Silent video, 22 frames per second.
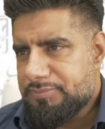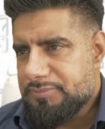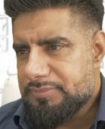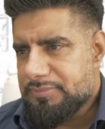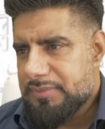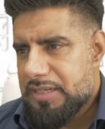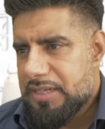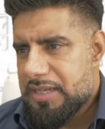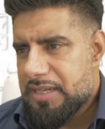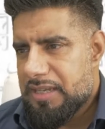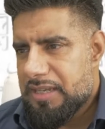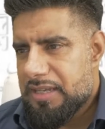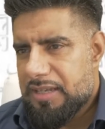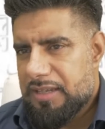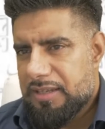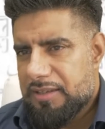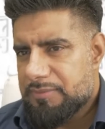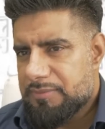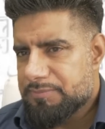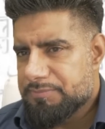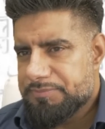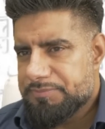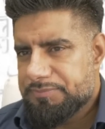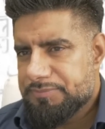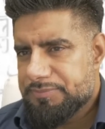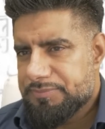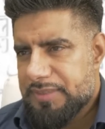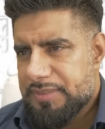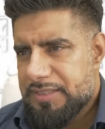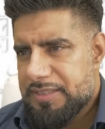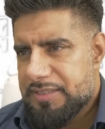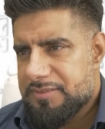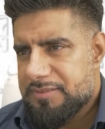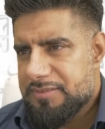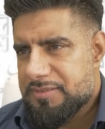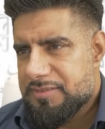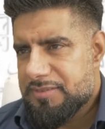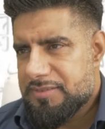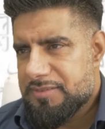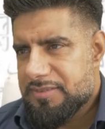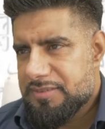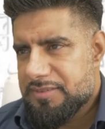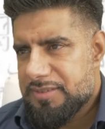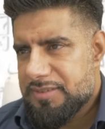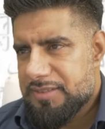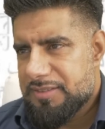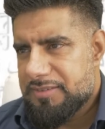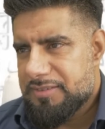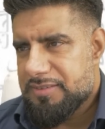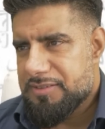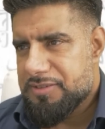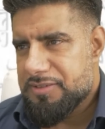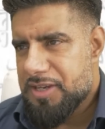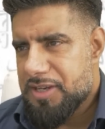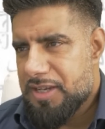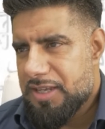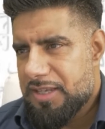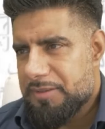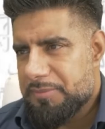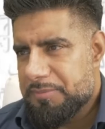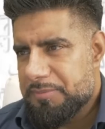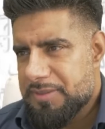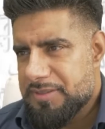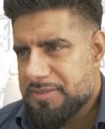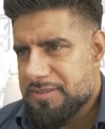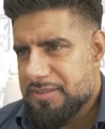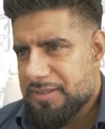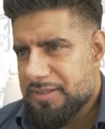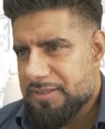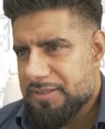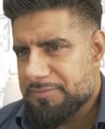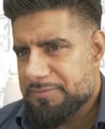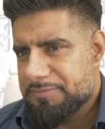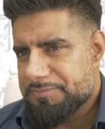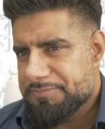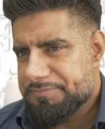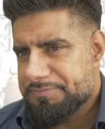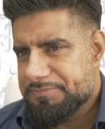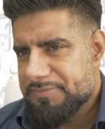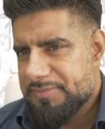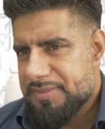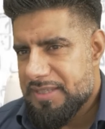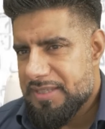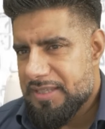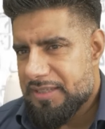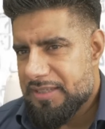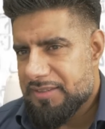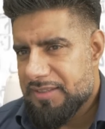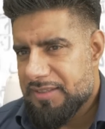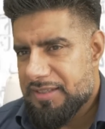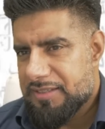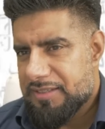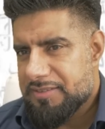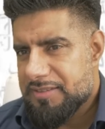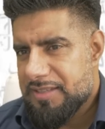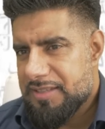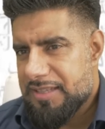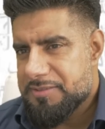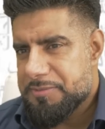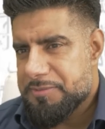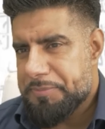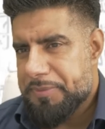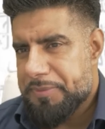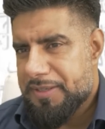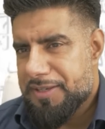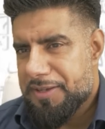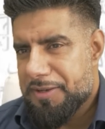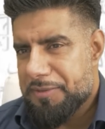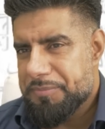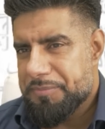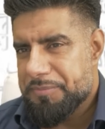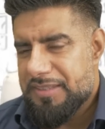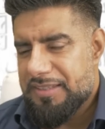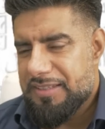yeah, it's a shame, isn't it? That's become